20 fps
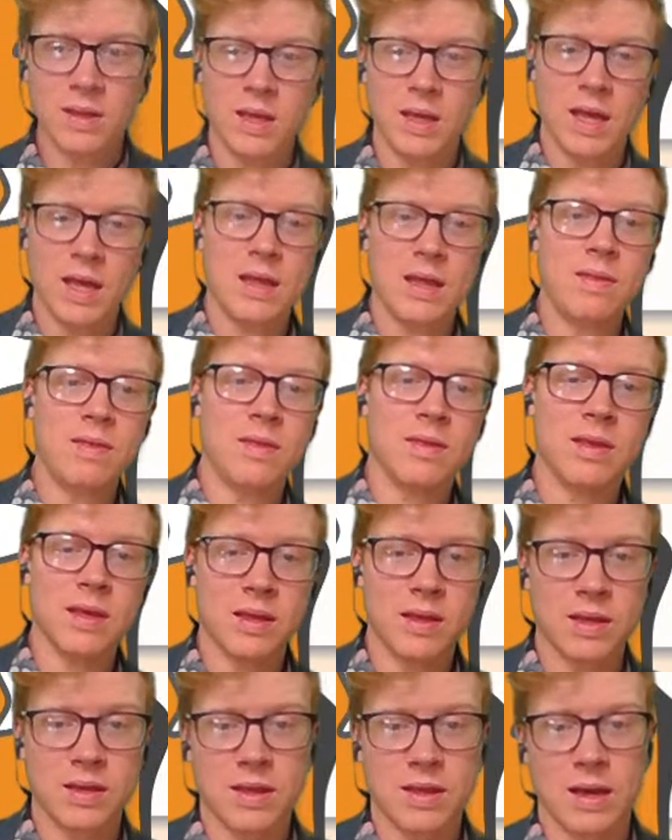In
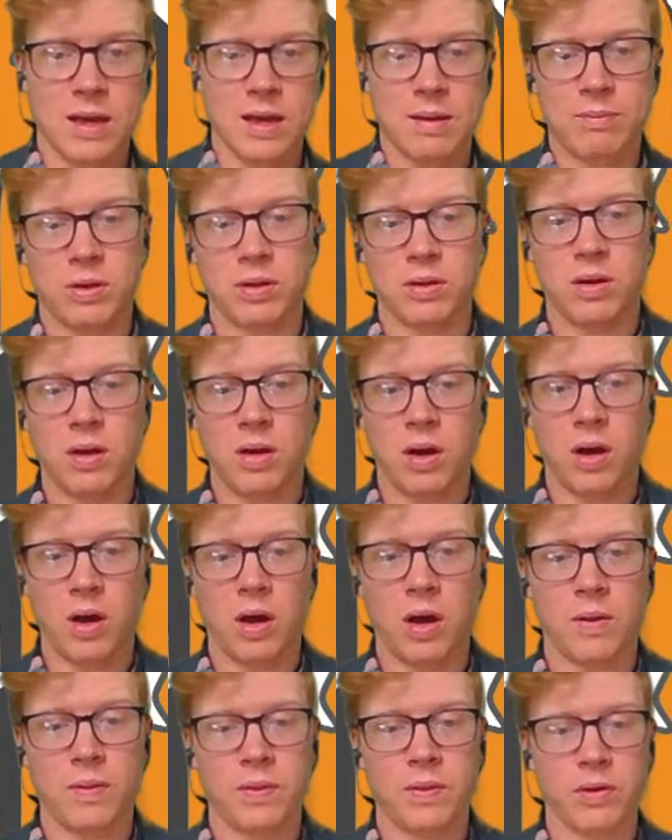this example
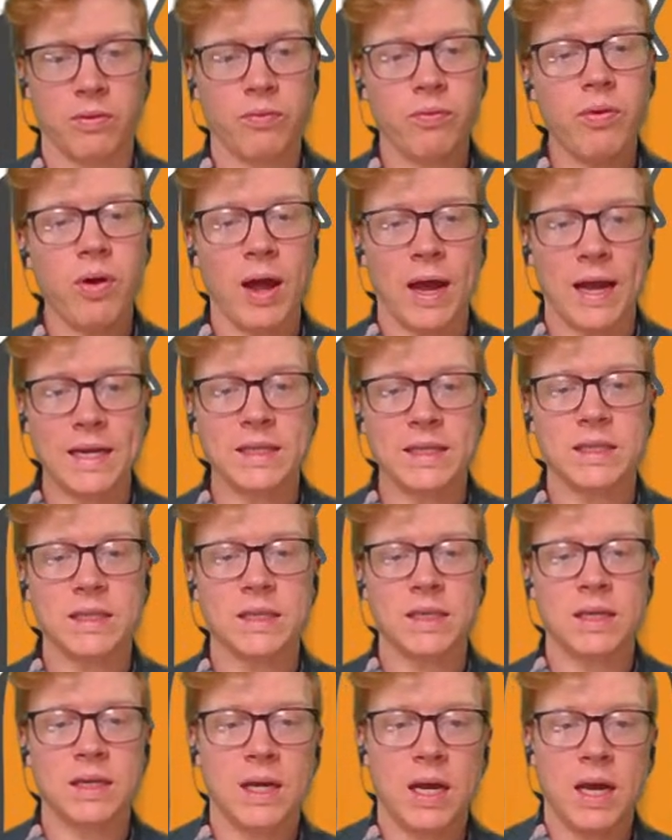on the right,
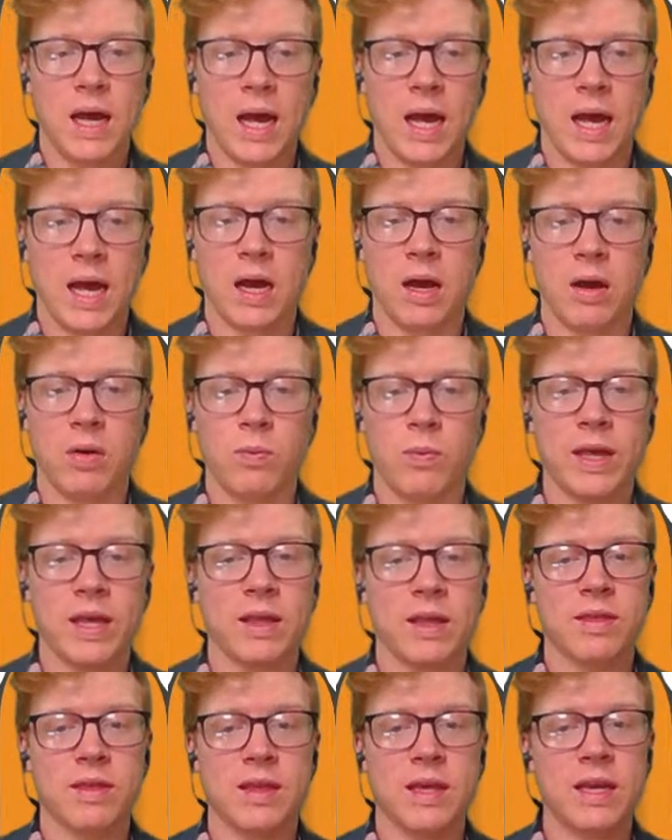we
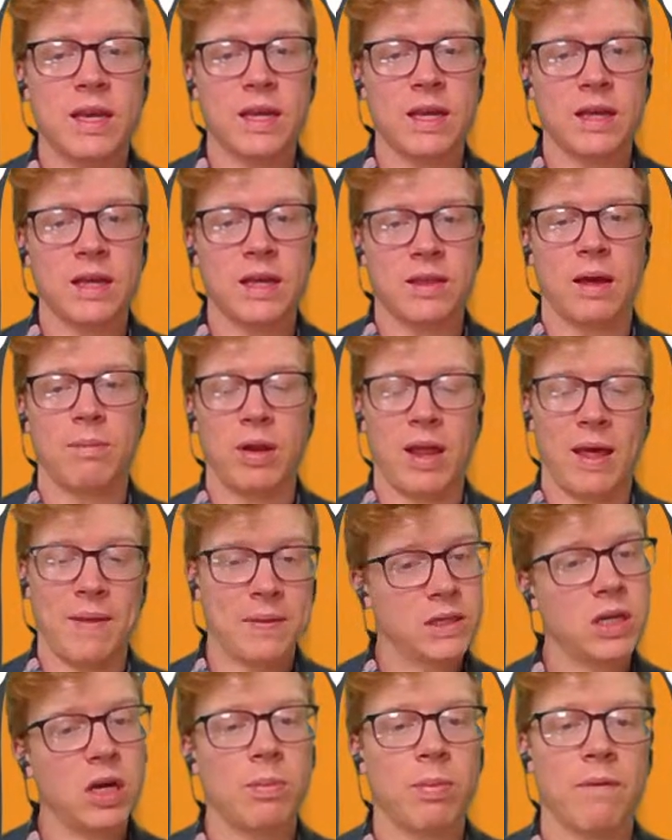can see an example at the
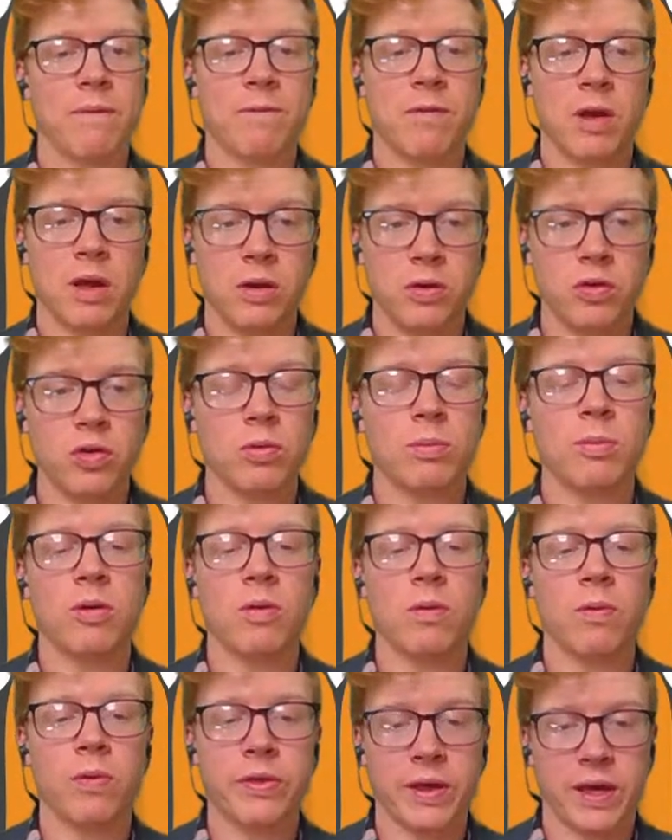top of
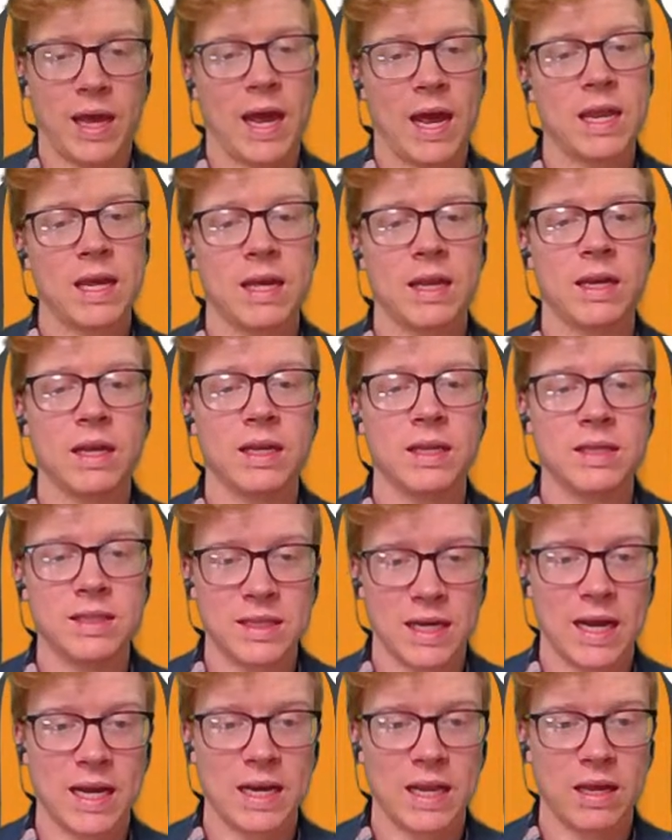normal circadian
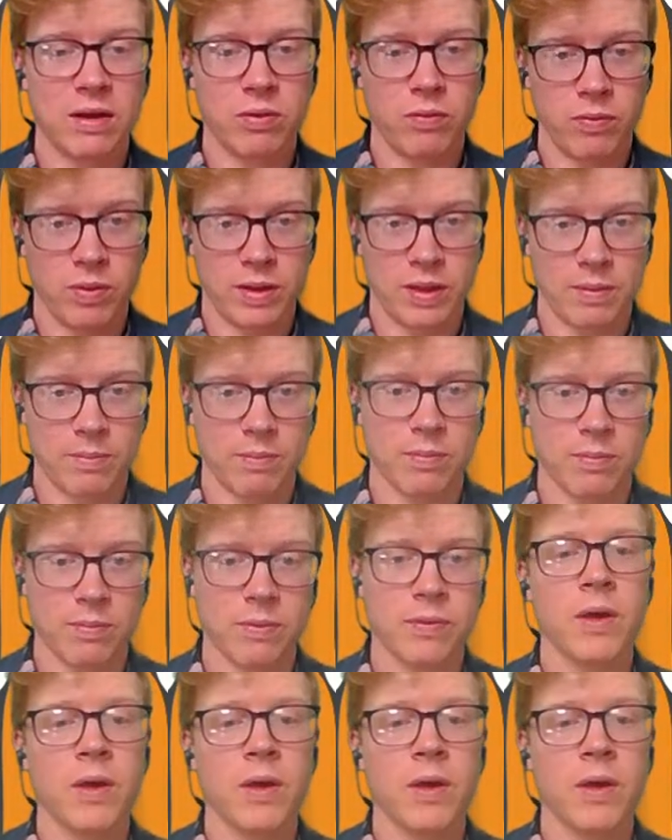daily rhythms.